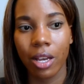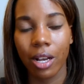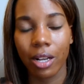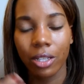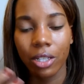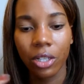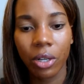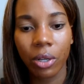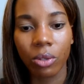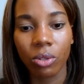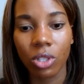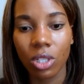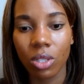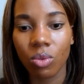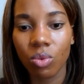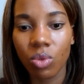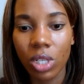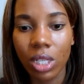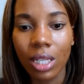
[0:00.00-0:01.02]
you know,
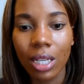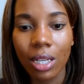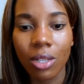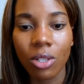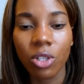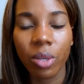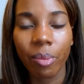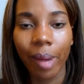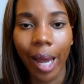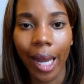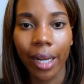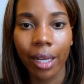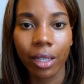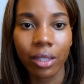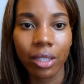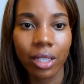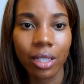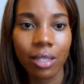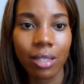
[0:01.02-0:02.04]
just really
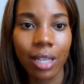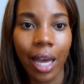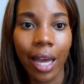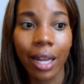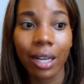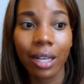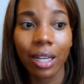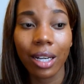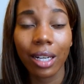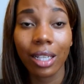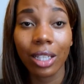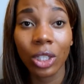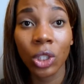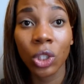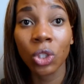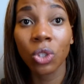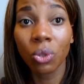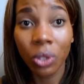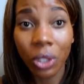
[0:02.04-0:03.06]
dramatic looks that
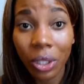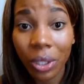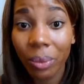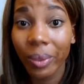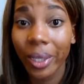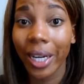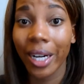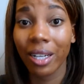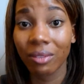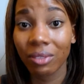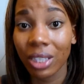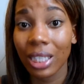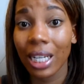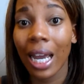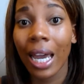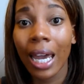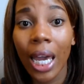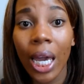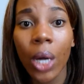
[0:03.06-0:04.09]
you could wear every
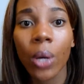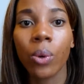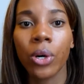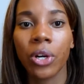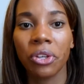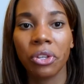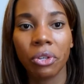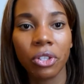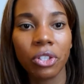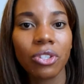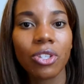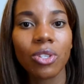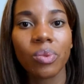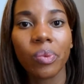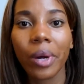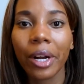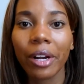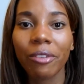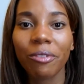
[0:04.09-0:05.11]
day, or you could
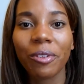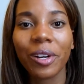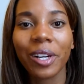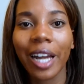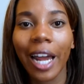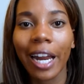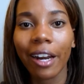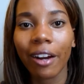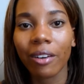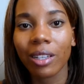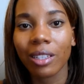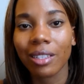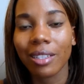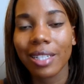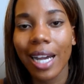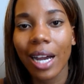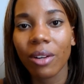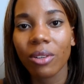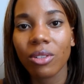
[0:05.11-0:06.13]
just wear for a night out on the
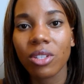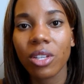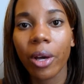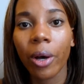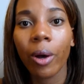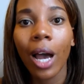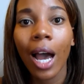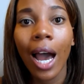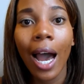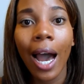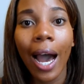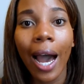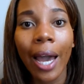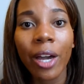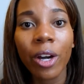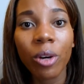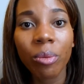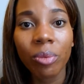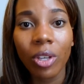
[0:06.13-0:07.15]
town. So
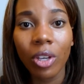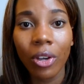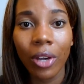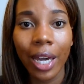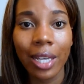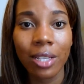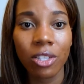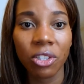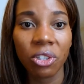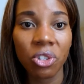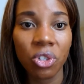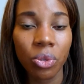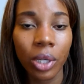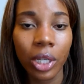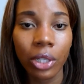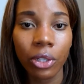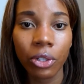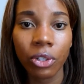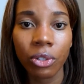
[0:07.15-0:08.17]
I hope that you guys are
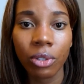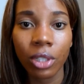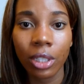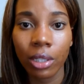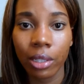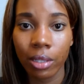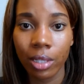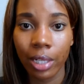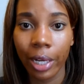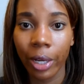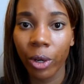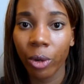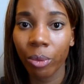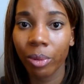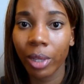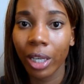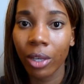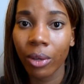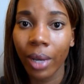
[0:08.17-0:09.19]
enjoying your New Year's, and I
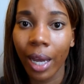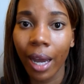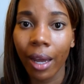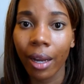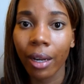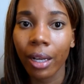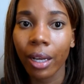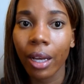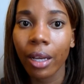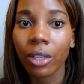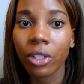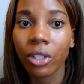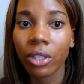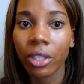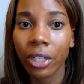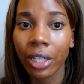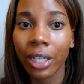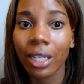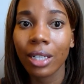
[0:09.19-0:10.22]
hope that you had a
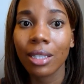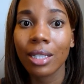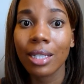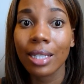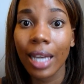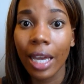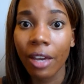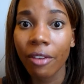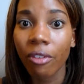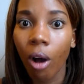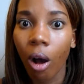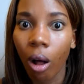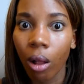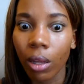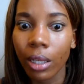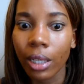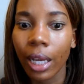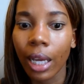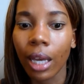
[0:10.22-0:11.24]
good and safe
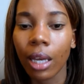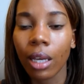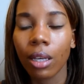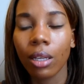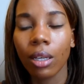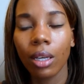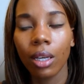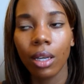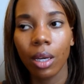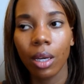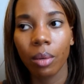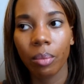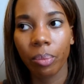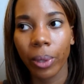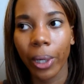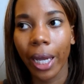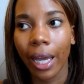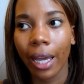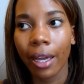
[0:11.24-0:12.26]
holiday
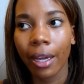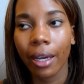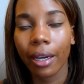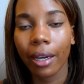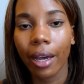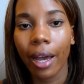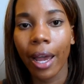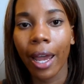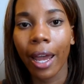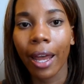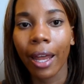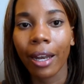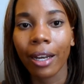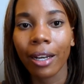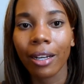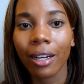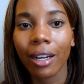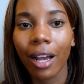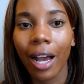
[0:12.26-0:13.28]
break,
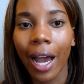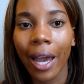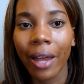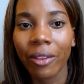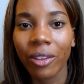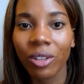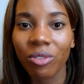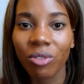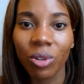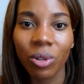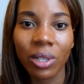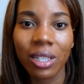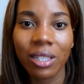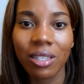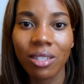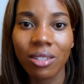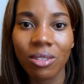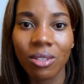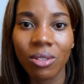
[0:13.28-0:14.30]
and I look forward
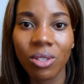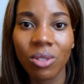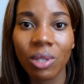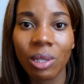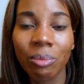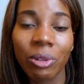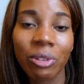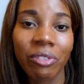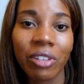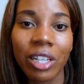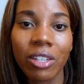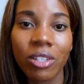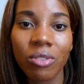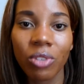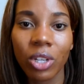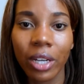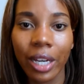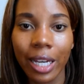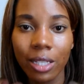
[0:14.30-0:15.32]
to doing more videos
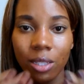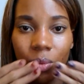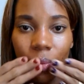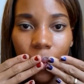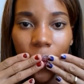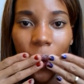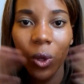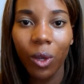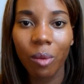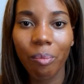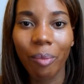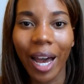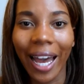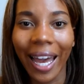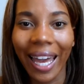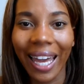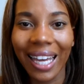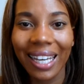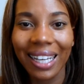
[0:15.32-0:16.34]
for you guys.
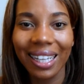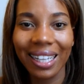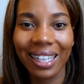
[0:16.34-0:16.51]
Bye.